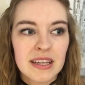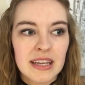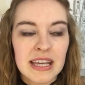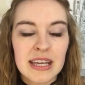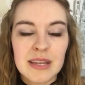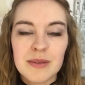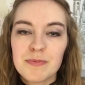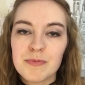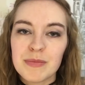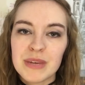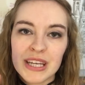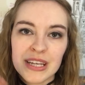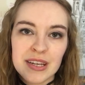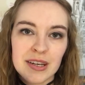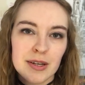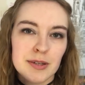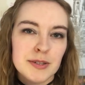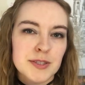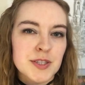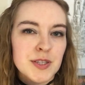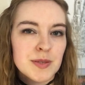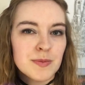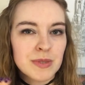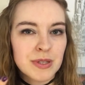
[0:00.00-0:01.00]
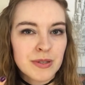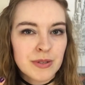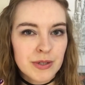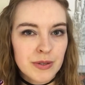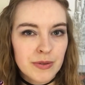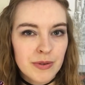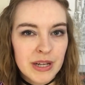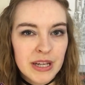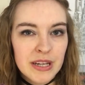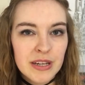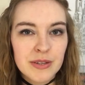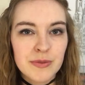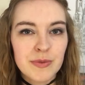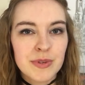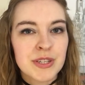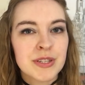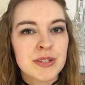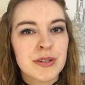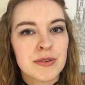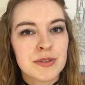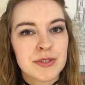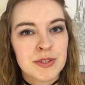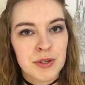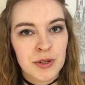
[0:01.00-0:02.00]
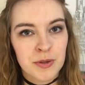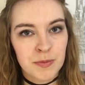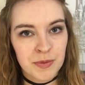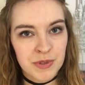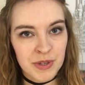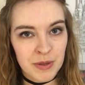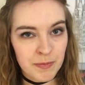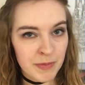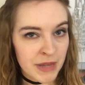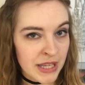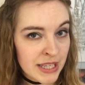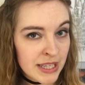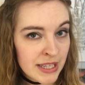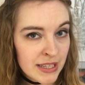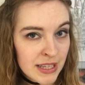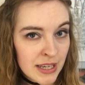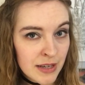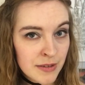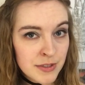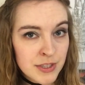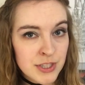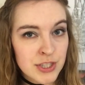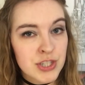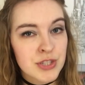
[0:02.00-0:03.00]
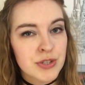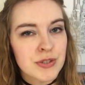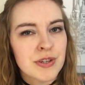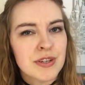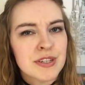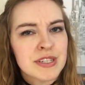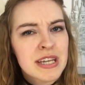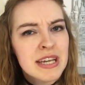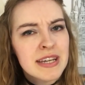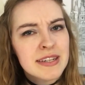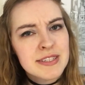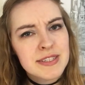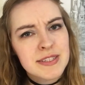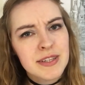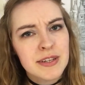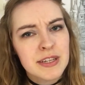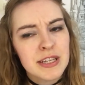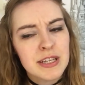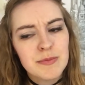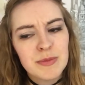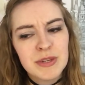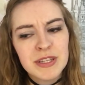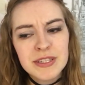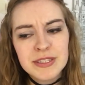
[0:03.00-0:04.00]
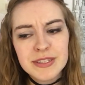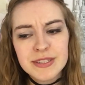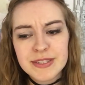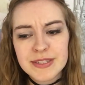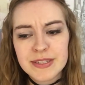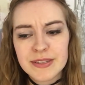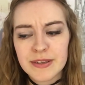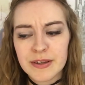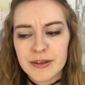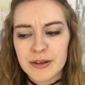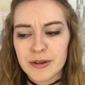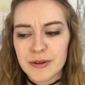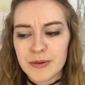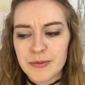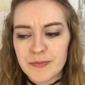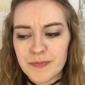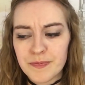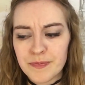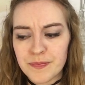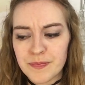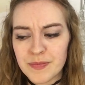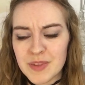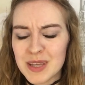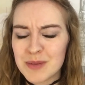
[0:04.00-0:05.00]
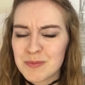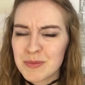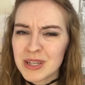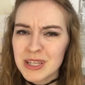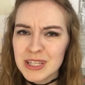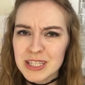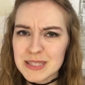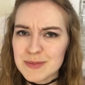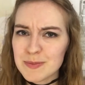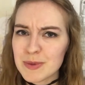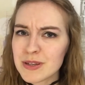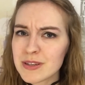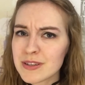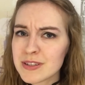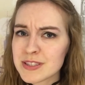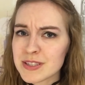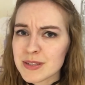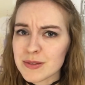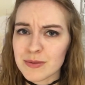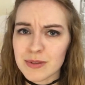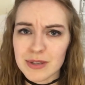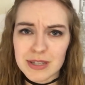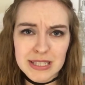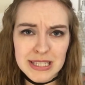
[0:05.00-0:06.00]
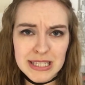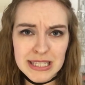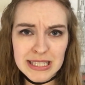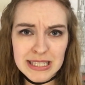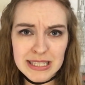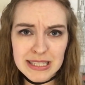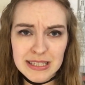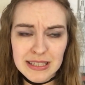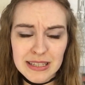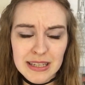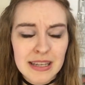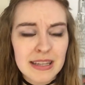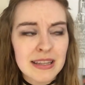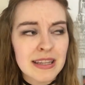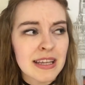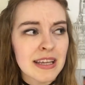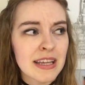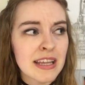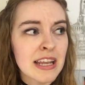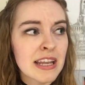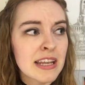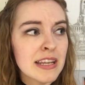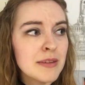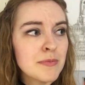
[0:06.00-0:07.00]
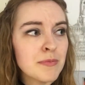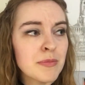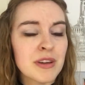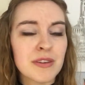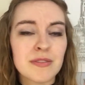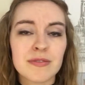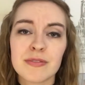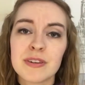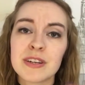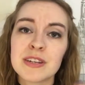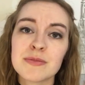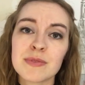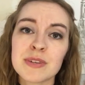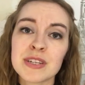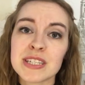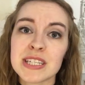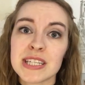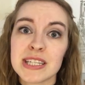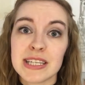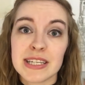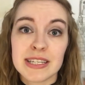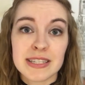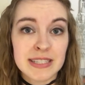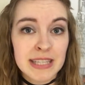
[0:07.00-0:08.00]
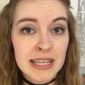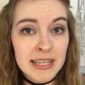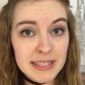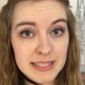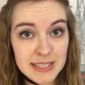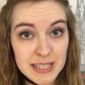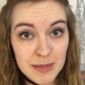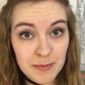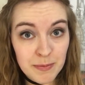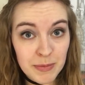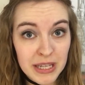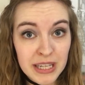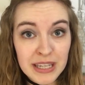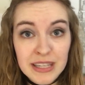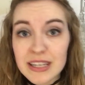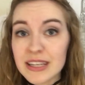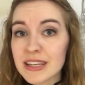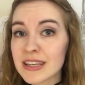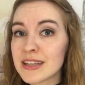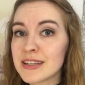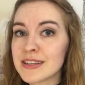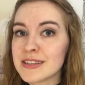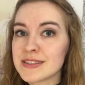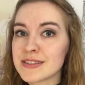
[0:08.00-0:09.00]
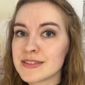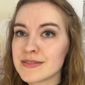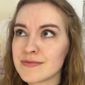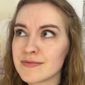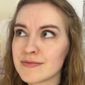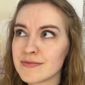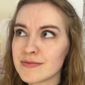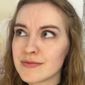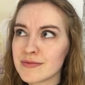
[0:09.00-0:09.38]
It may also be required when you go to open a bank account to show your tax documents. In my experience, it wasn't, and then my friend went to the exact same bank, and